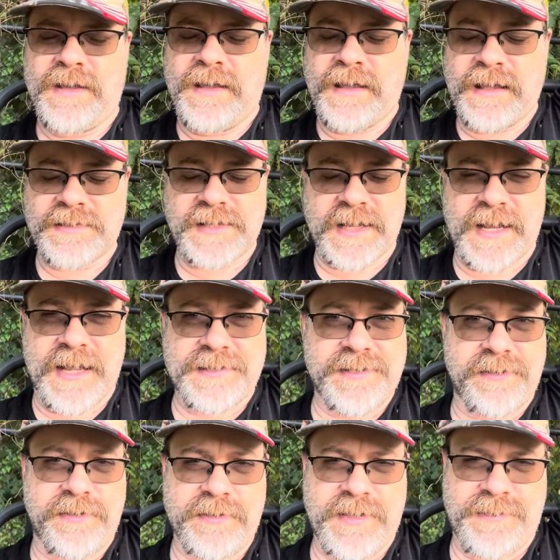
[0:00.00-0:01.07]
As I got
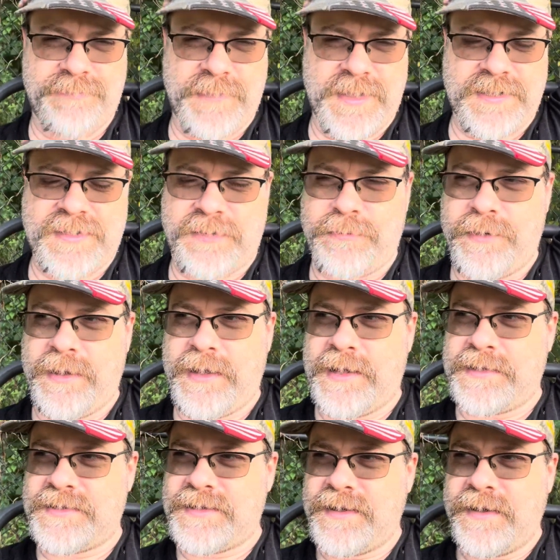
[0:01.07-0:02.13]
to looking, because I
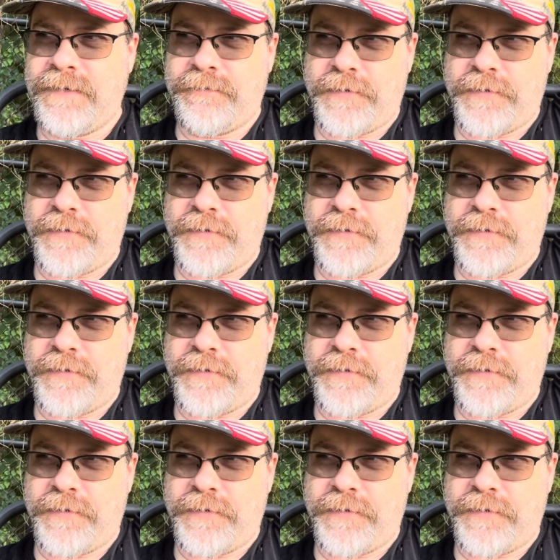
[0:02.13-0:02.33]
realized,